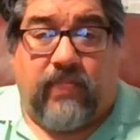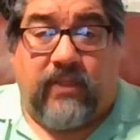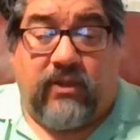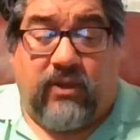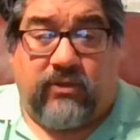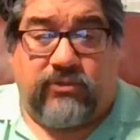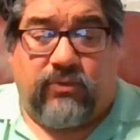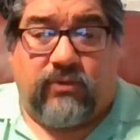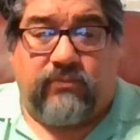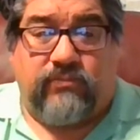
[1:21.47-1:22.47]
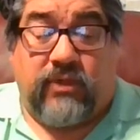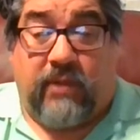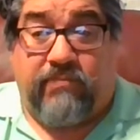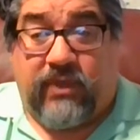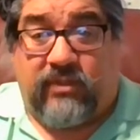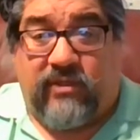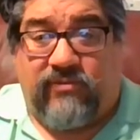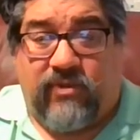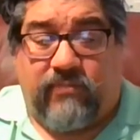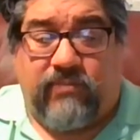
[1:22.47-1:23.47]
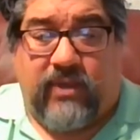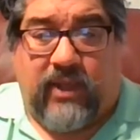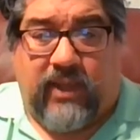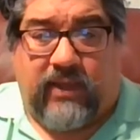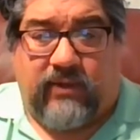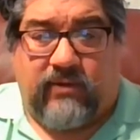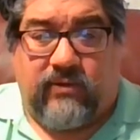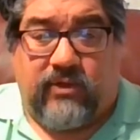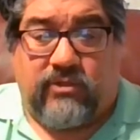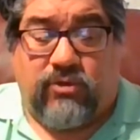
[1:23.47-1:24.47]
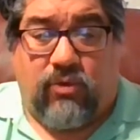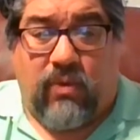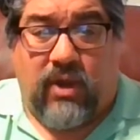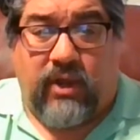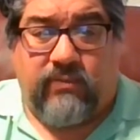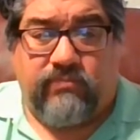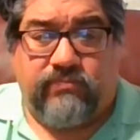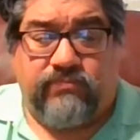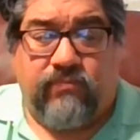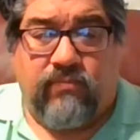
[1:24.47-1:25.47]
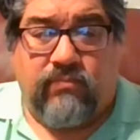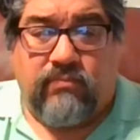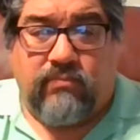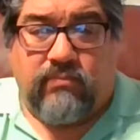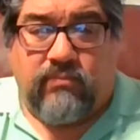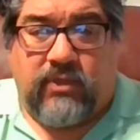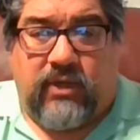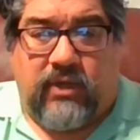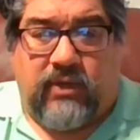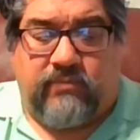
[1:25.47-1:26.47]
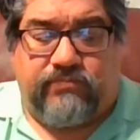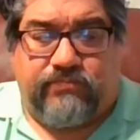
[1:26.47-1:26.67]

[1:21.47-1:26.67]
the liquor store. I picked these up at a Total Wine. Um,